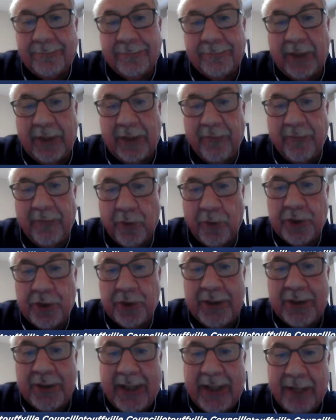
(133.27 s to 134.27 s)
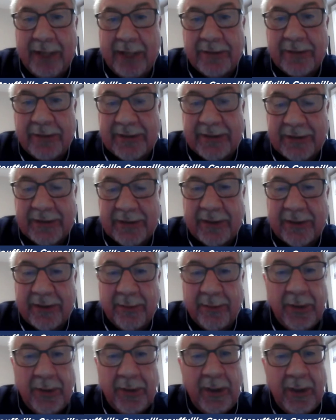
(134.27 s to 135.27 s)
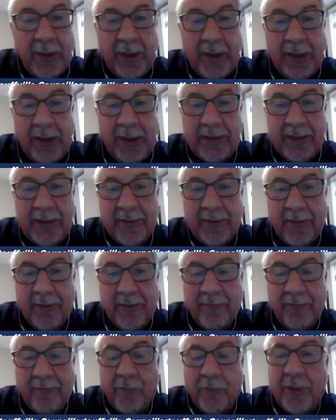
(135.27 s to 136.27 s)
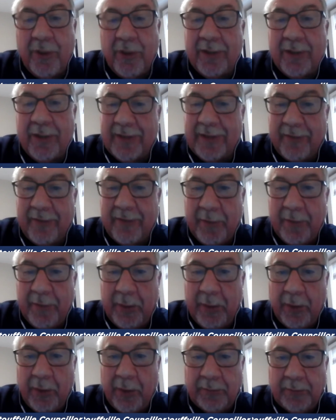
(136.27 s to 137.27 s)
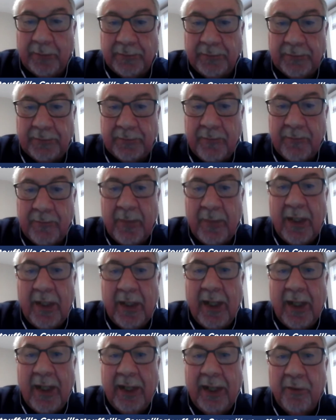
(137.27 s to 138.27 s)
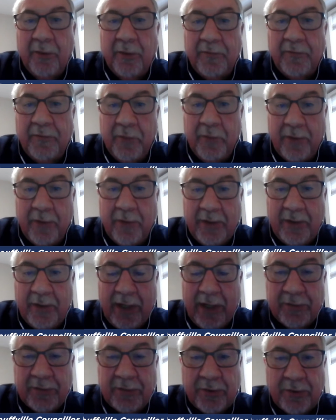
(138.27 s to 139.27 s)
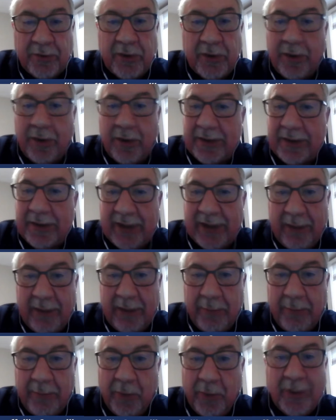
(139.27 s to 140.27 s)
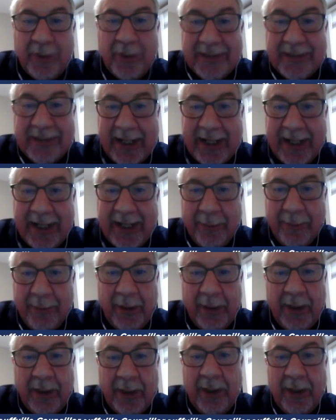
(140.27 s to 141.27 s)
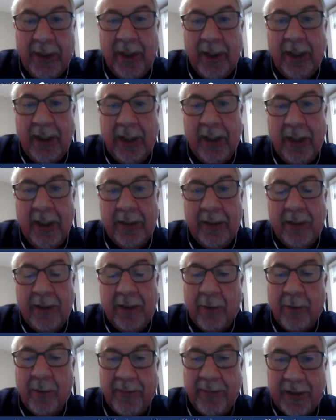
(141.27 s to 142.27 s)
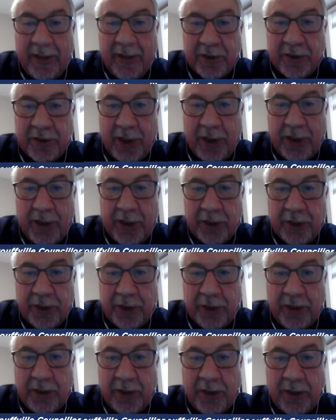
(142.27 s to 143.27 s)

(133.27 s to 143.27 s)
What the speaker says: Unfortunately, the council system is a voting of 7 people. I know a few other councillors are in the same boat as I am. They want things changed.